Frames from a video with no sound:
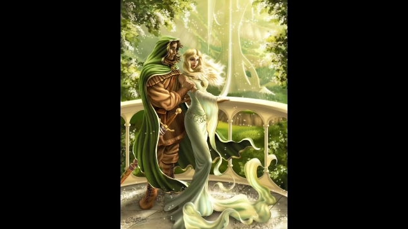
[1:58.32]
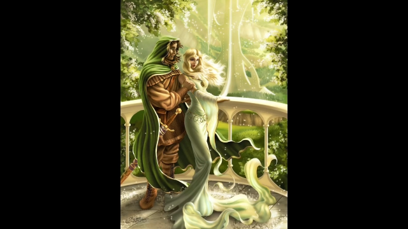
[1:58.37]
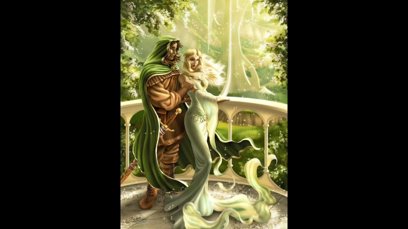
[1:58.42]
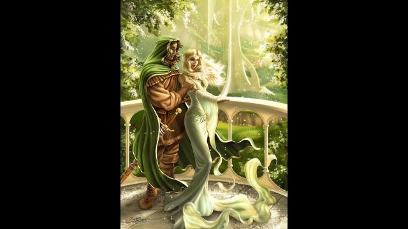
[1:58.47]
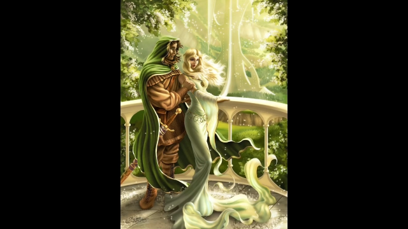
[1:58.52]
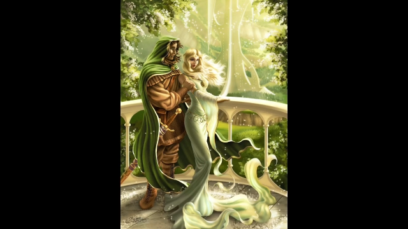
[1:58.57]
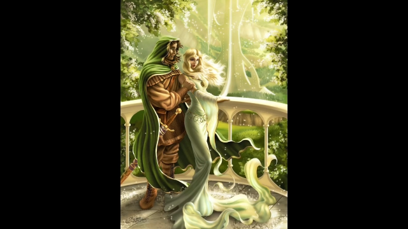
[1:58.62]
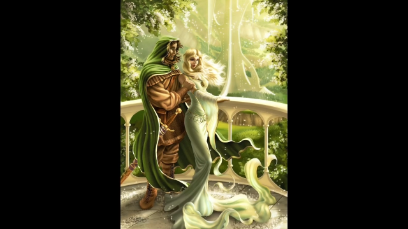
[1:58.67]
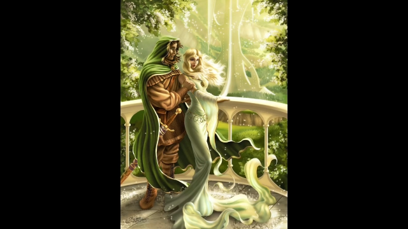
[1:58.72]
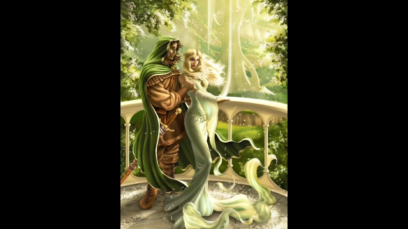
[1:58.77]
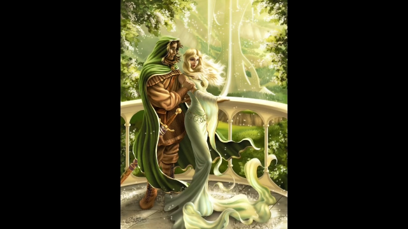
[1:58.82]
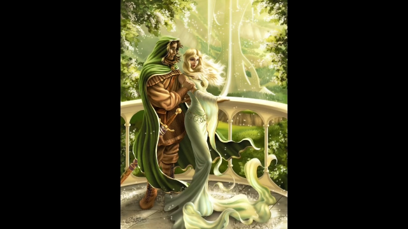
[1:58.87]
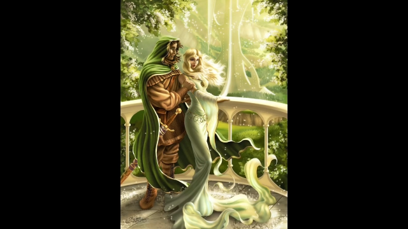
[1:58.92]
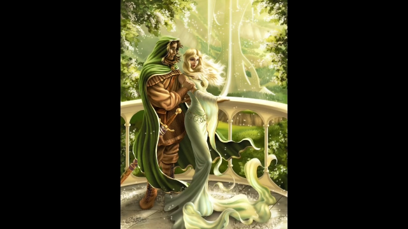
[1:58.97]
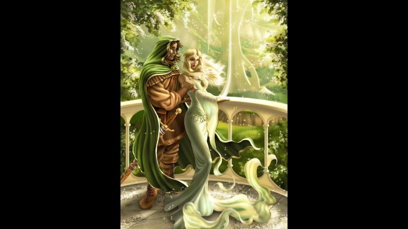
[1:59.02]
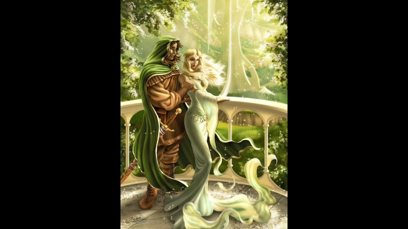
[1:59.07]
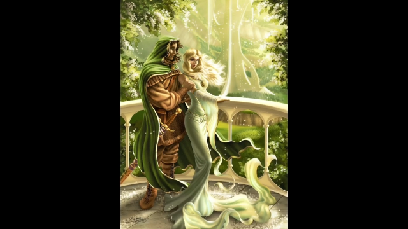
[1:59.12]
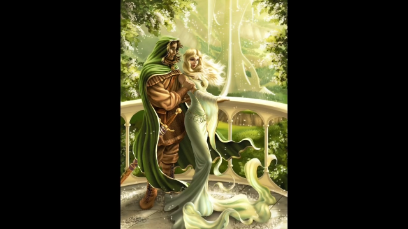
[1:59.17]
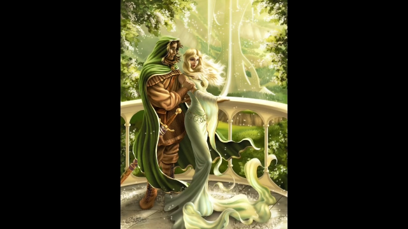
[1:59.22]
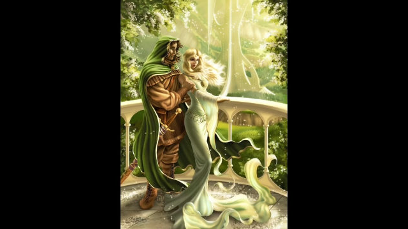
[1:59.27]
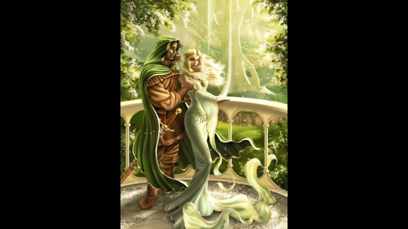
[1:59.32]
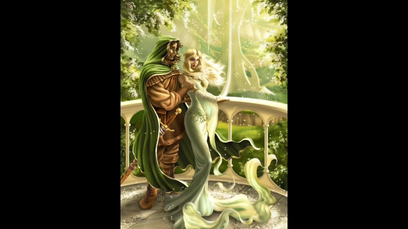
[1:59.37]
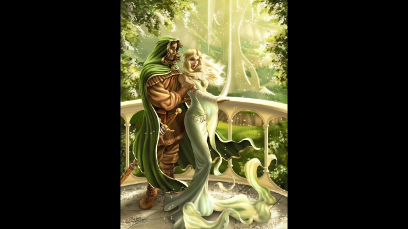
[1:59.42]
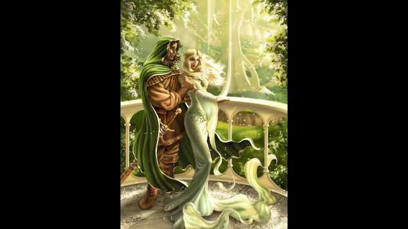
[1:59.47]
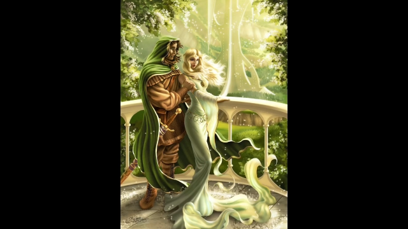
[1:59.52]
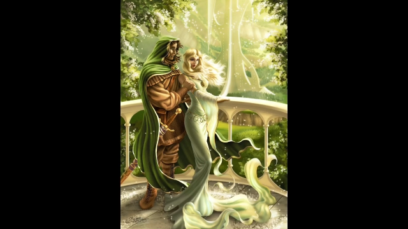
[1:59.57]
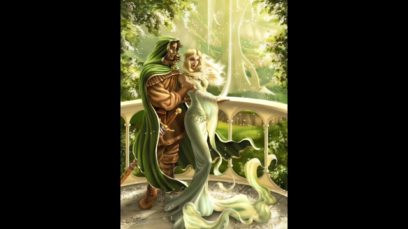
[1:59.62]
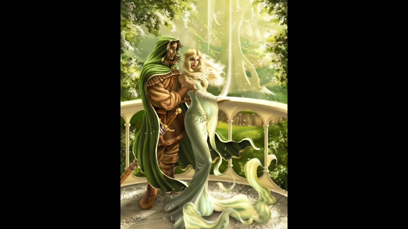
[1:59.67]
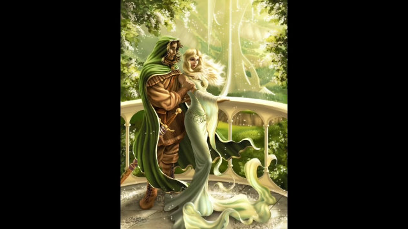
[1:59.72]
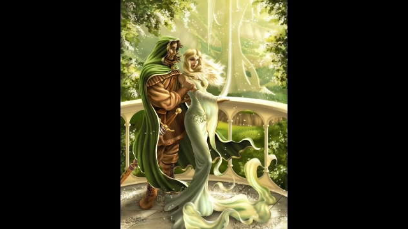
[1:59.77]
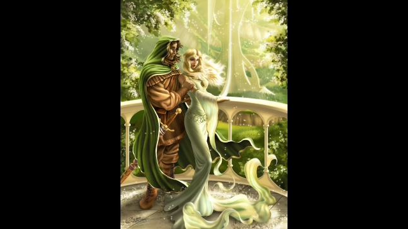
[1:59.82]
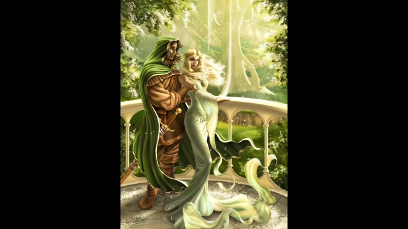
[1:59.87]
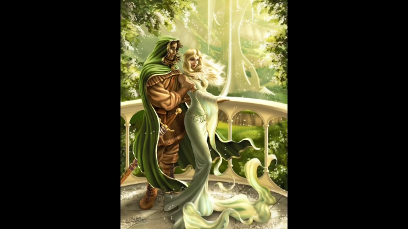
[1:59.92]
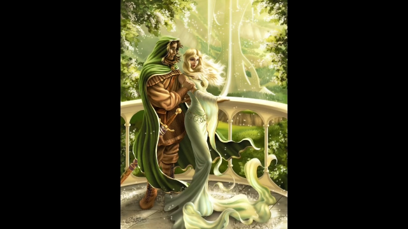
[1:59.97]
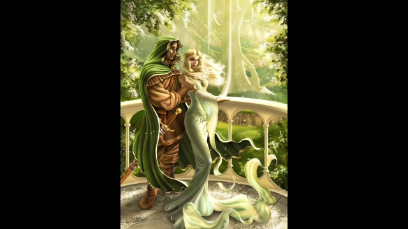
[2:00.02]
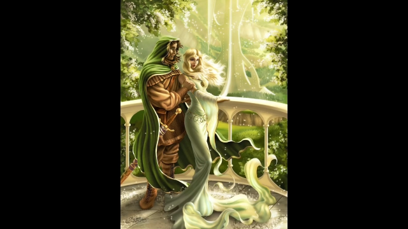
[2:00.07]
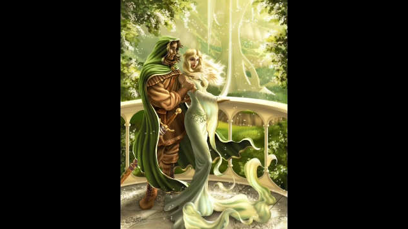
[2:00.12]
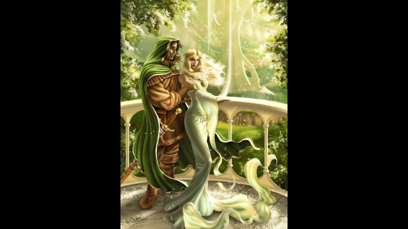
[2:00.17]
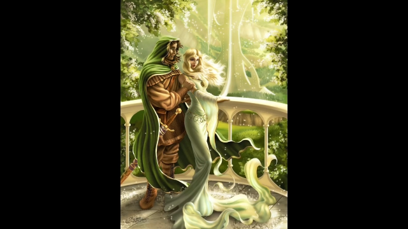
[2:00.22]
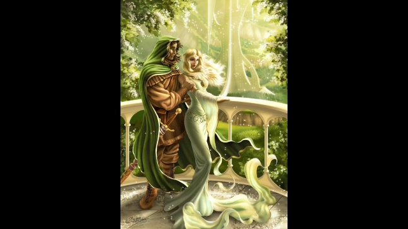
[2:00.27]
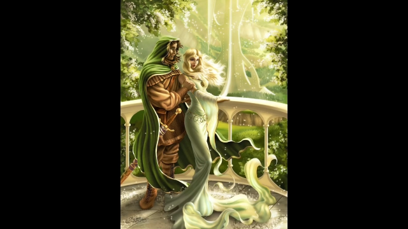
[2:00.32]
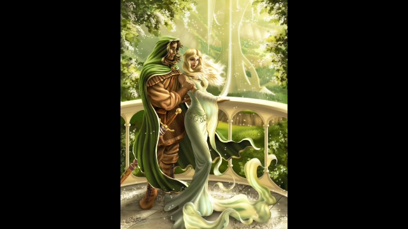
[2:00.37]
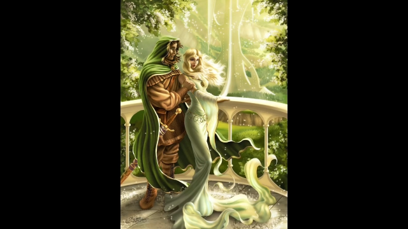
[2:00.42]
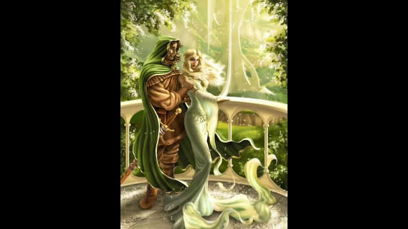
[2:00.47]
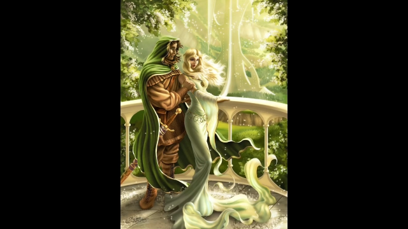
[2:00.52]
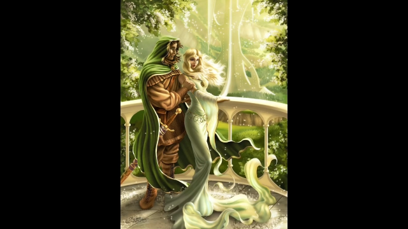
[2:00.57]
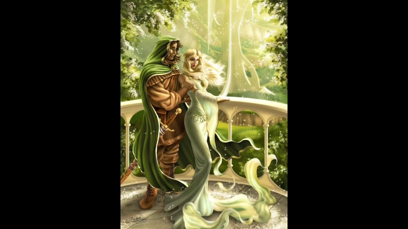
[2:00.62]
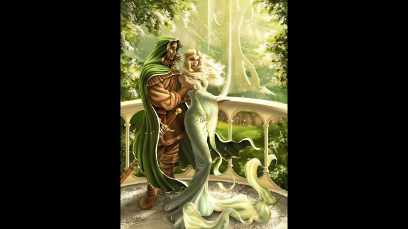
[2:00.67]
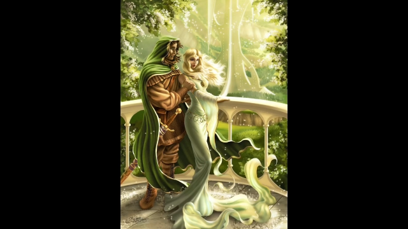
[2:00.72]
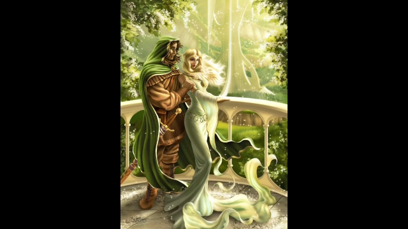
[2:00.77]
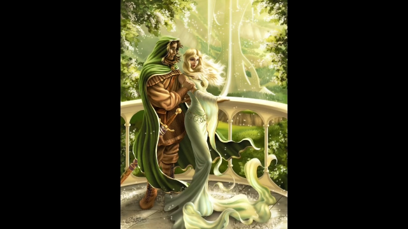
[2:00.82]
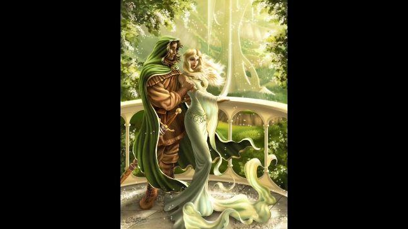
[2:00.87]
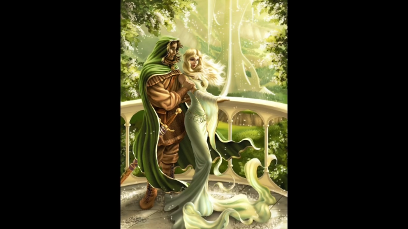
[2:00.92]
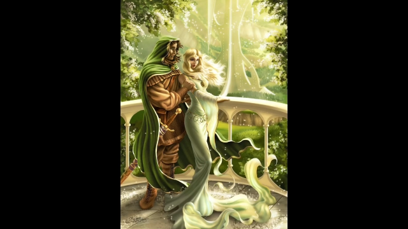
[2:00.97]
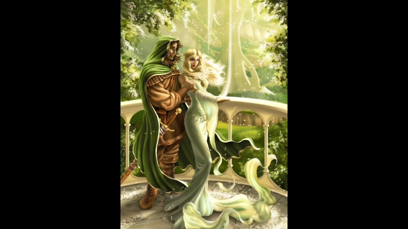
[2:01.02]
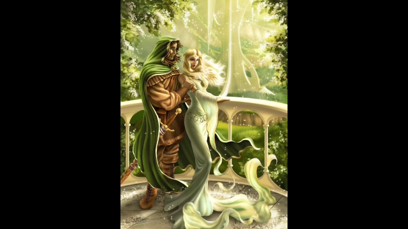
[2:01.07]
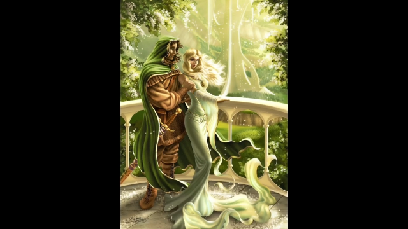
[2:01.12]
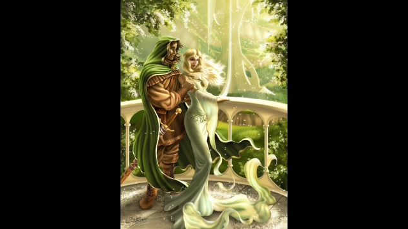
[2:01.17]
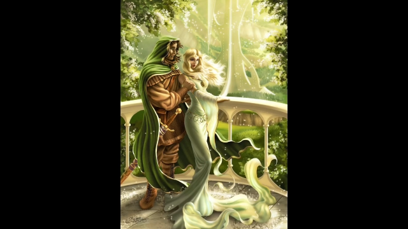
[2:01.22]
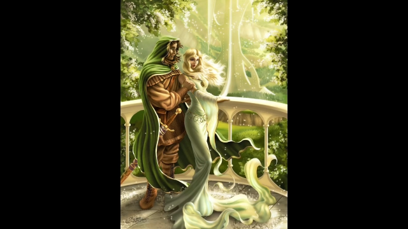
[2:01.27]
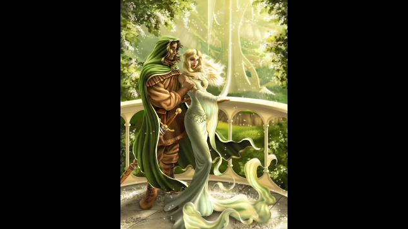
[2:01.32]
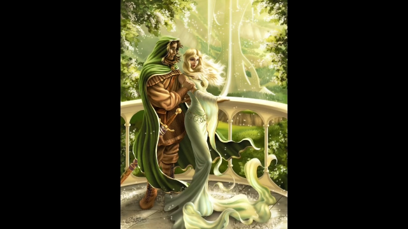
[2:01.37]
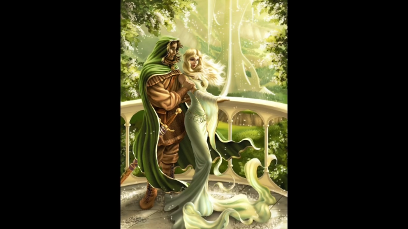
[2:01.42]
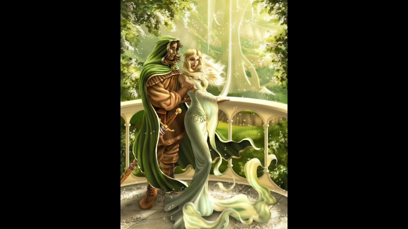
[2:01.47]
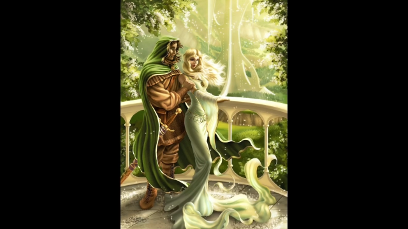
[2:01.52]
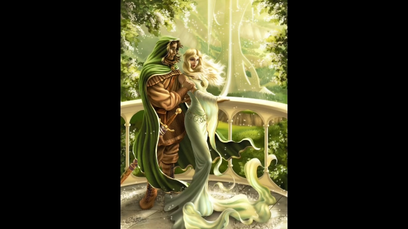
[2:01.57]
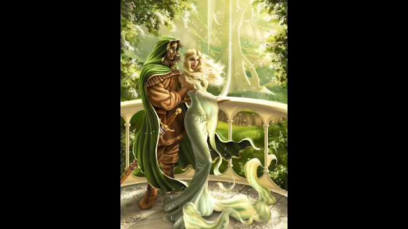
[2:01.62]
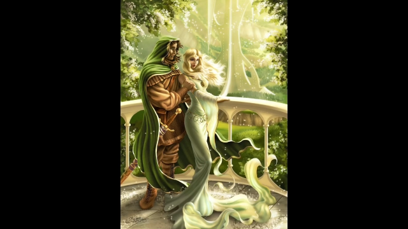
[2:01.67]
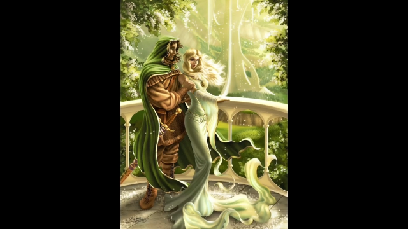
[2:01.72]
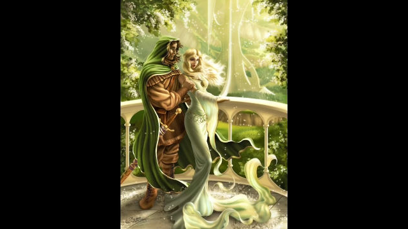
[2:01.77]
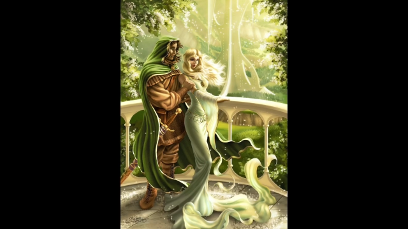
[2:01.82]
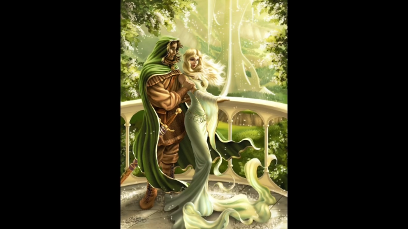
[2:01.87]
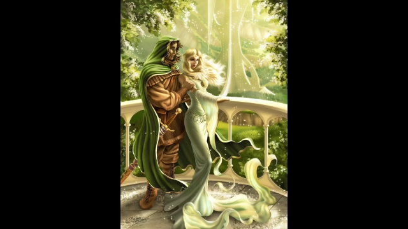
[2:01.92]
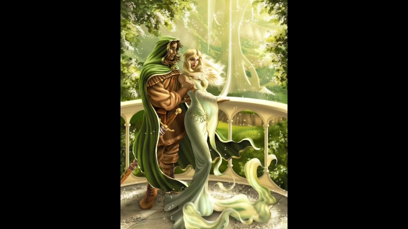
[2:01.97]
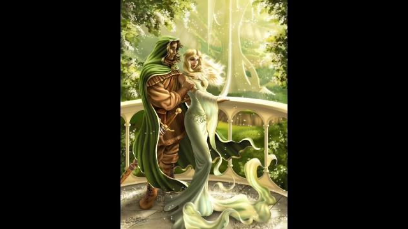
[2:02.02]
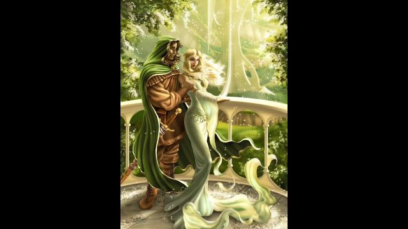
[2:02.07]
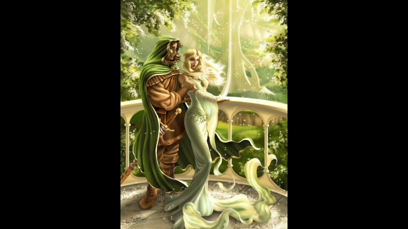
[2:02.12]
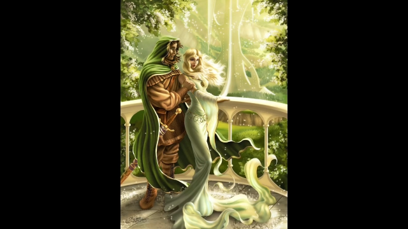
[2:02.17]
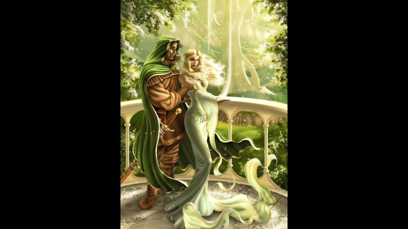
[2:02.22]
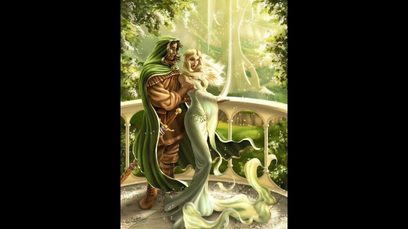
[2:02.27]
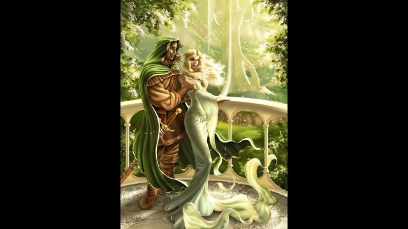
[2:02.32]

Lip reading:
[unreadable: no face in view]